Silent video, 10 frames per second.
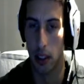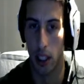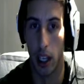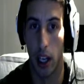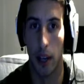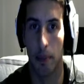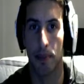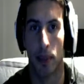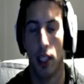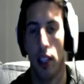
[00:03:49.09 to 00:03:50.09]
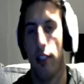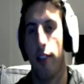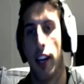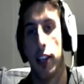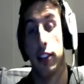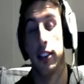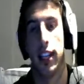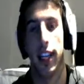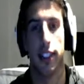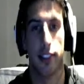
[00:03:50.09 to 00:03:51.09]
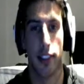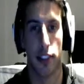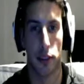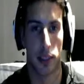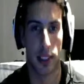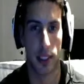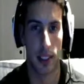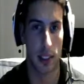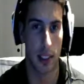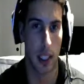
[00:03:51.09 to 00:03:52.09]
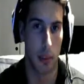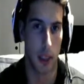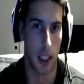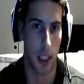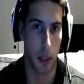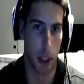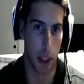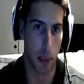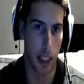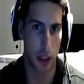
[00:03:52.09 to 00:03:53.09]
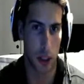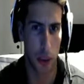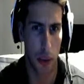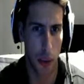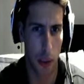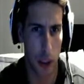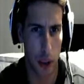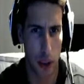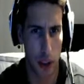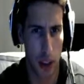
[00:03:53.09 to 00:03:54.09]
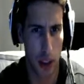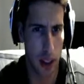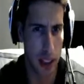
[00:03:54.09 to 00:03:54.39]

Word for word: Um, fire and thunder resistance up. We're going to pass two thresholds.